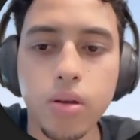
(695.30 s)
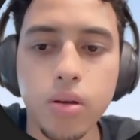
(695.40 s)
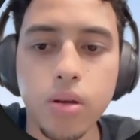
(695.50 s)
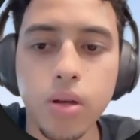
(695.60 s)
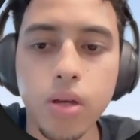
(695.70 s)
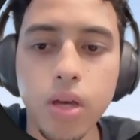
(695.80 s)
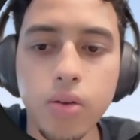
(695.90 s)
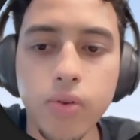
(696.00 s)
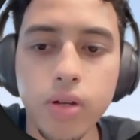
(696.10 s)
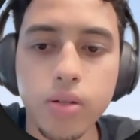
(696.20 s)
it gave
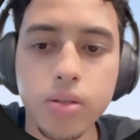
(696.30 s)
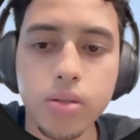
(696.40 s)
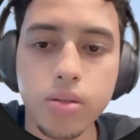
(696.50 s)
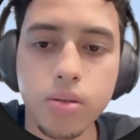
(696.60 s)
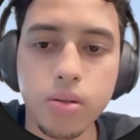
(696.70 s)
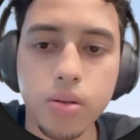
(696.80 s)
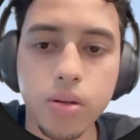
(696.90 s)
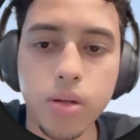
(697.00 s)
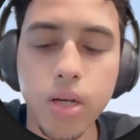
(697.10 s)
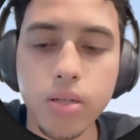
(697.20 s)
us an
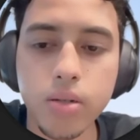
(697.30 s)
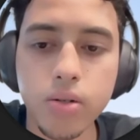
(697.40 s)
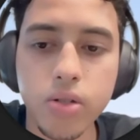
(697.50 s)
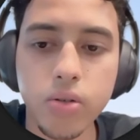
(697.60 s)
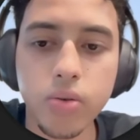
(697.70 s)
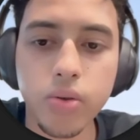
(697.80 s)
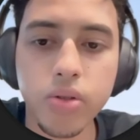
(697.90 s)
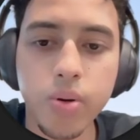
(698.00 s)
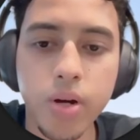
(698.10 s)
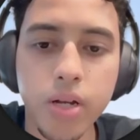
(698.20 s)
answer. So this
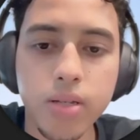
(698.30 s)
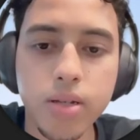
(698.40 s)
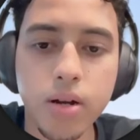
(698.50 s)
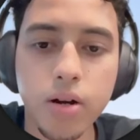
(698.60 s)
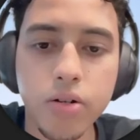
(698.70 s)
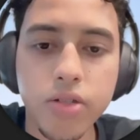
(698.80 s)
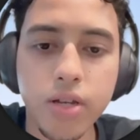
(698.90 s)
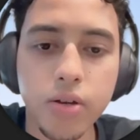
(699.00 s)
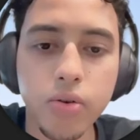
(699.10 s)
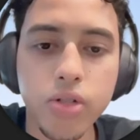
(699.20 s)
product is a harness that
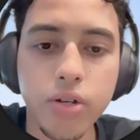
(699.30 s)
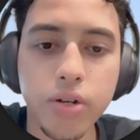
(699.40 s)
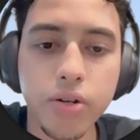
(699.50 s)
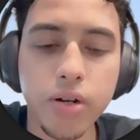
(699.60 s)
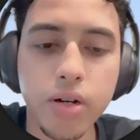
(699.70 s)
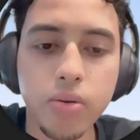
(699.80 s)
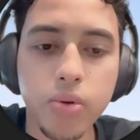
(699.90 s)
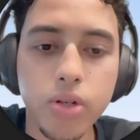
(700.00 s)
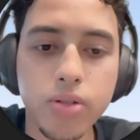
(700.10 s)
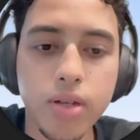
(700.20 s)
goes on your dog when you
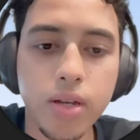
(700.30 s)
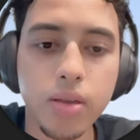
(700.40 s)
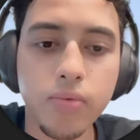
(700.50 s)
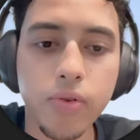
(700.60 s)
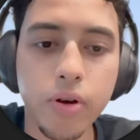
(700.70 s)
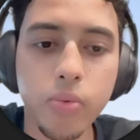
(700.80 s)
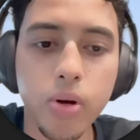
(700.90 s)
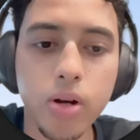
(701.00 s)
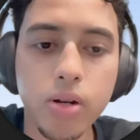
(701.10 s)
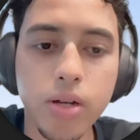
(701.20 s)
take them for a
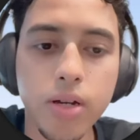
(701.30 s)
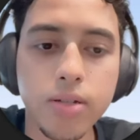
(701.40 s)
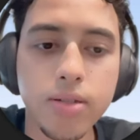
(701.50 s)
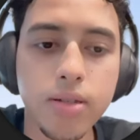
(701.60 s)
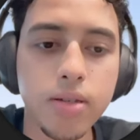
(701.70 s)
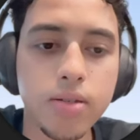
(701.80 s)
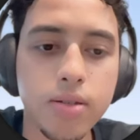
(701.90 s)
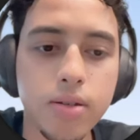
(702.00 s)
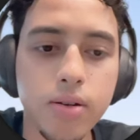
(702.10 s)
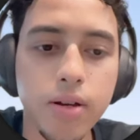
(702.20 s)
walk. It is
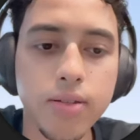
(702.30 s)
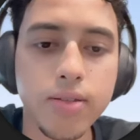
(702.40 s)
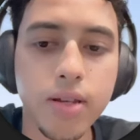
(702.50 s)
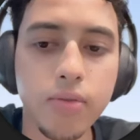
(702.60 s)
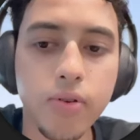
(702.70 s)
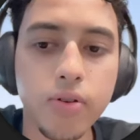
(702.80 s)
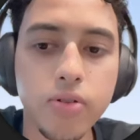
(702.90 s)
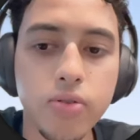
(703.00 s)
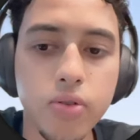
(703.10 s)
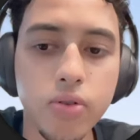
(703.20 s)
easier and safer to
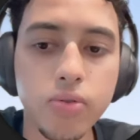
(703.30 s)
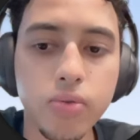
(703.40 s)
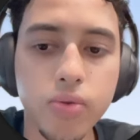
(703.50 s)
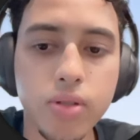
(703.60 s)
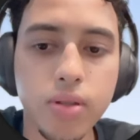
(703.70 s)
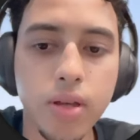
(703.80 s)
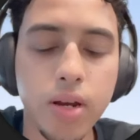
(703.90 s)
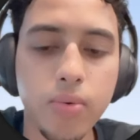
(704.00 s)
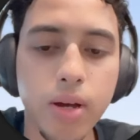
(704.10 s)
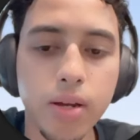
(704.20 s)
use than a
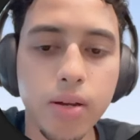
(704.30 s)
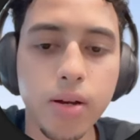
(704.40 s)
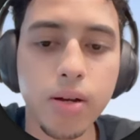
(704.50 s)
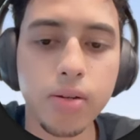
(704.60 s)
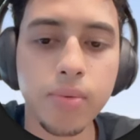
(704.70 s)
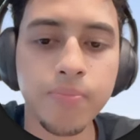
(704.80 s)
regular collar.